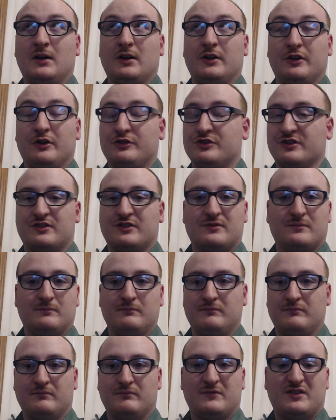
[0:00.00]
you're just
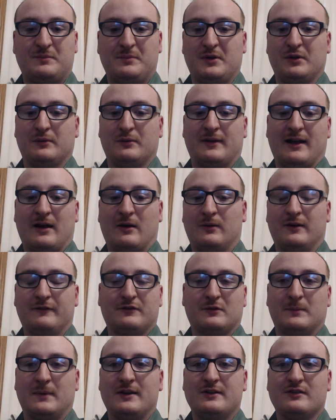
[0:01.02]
spewing out
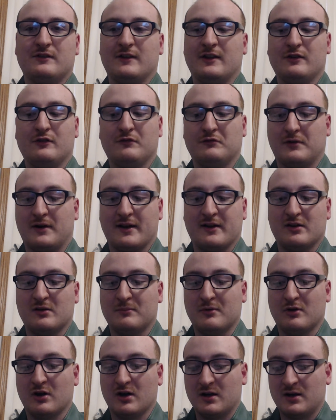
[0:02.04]
information that you've read in the
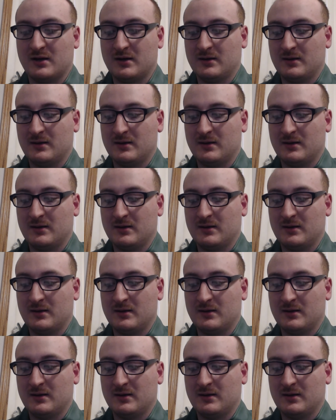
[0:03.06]
book.